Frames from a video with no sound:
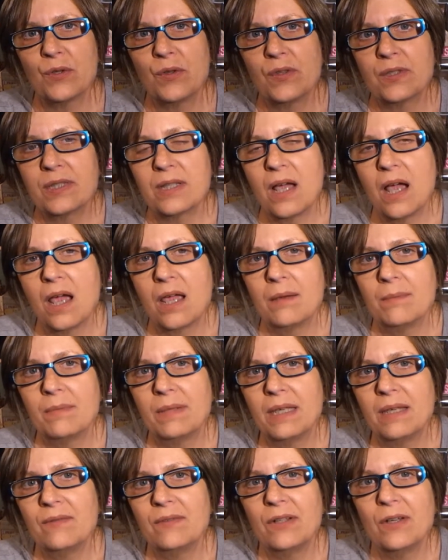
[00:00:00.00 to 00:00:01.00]
all the time,
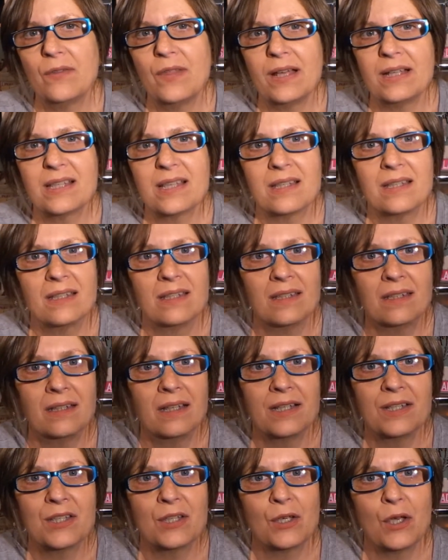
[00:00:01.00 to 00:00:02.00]
even though that's
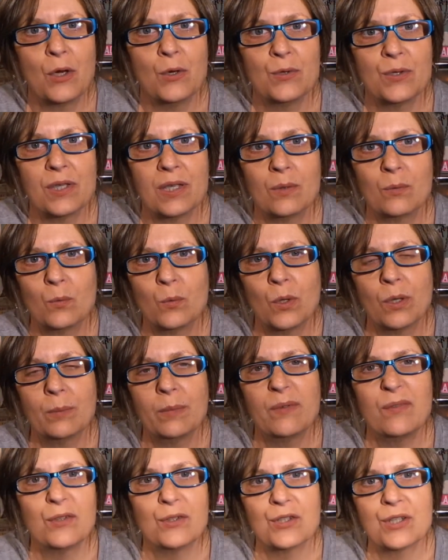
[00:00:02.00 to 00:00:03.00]
nice and cozy and warm
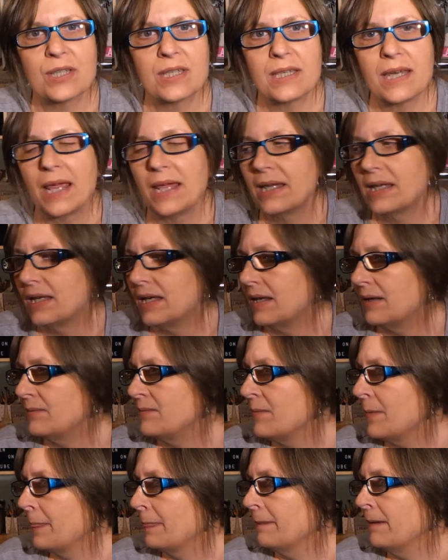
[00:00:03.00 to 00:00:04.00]
if you're just staying in.
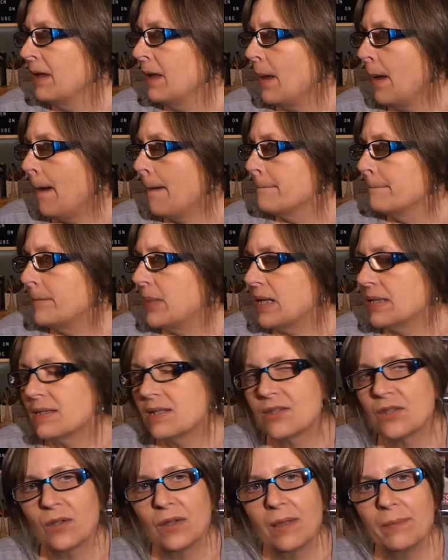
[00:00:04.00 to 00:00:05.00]
But
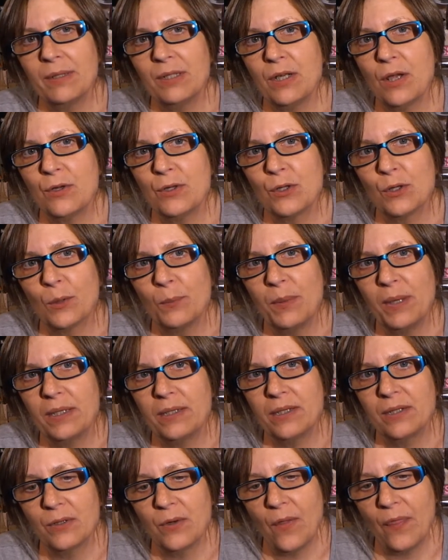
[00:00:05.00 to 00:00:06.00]
so let me know your
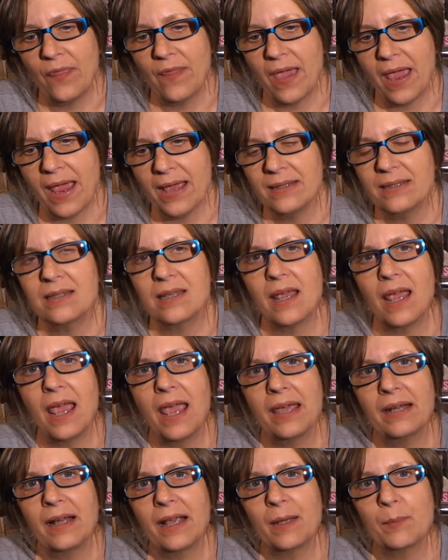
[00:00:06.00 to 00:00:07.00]
opinion on that.
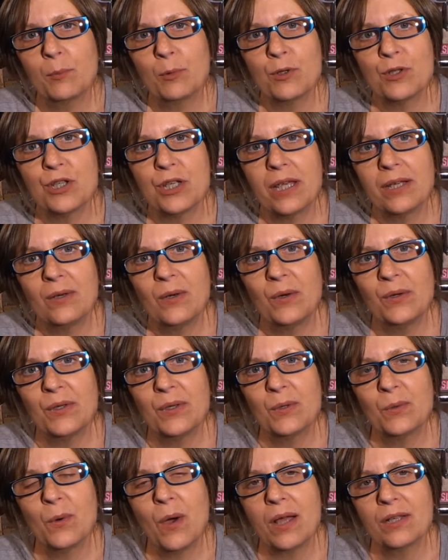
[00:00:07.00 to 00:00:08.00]
And I appreciate all
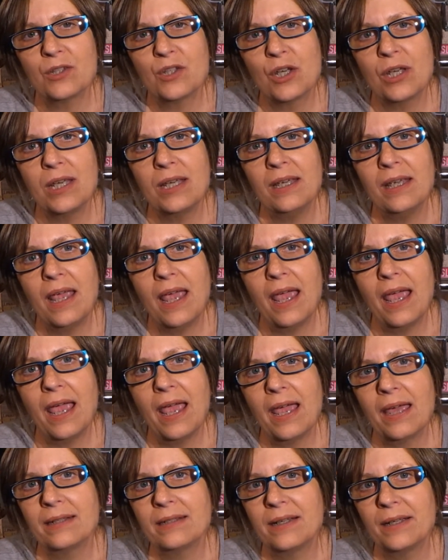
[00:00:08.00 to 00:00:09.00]
you watching.
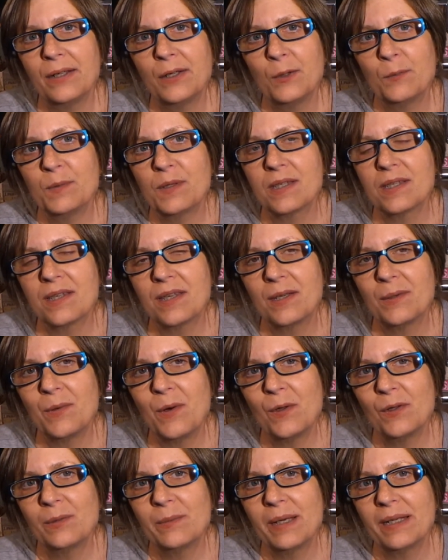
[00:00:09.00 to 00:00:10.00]
And I hope to see you
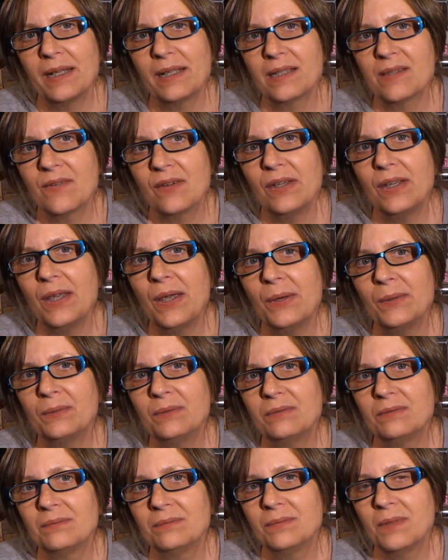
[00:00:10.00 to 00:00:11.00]
all in my next video.
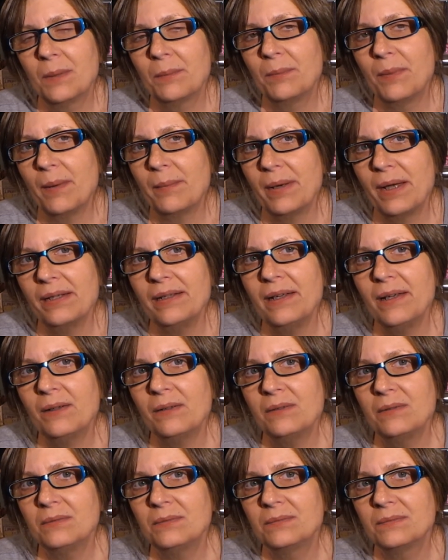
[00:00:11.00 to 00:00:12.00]
Bye-bye now.